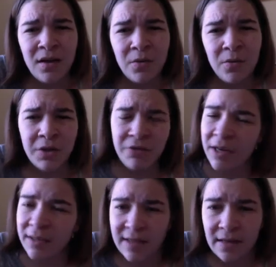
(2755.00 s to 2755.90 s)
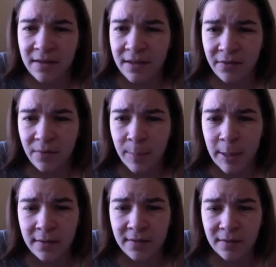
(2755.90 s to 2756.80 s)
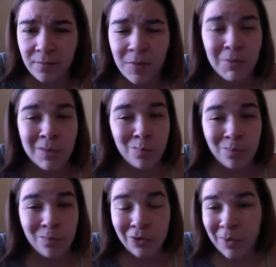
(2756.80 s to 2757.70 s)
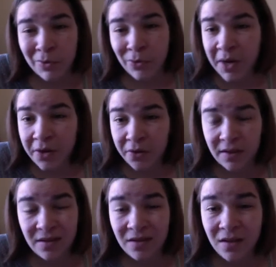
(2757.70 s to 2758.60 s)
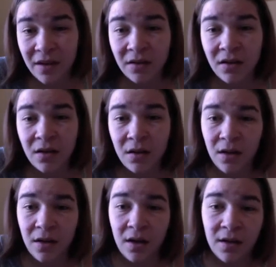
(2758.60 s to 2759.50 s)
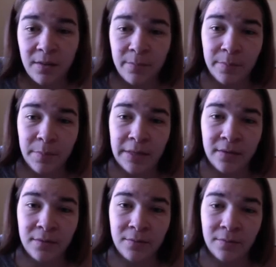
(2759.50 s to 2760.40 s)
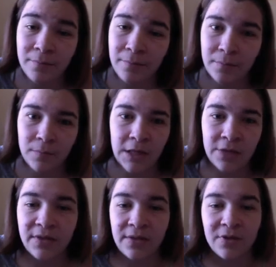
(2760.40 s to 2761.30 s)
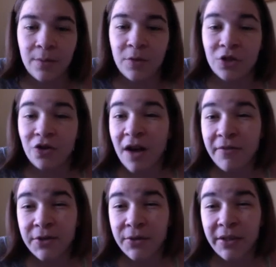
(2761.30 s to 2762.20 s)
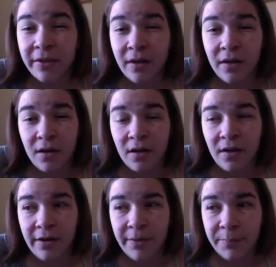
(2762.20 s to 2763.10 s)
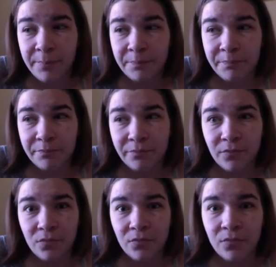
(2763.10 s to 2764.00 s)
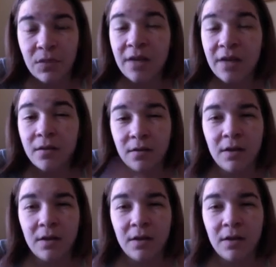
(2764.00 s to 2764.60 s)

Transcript: when you've got a skeleton of a piece, maybe the writer thinks it's done, but like you said, there's not much craft to it. Um, then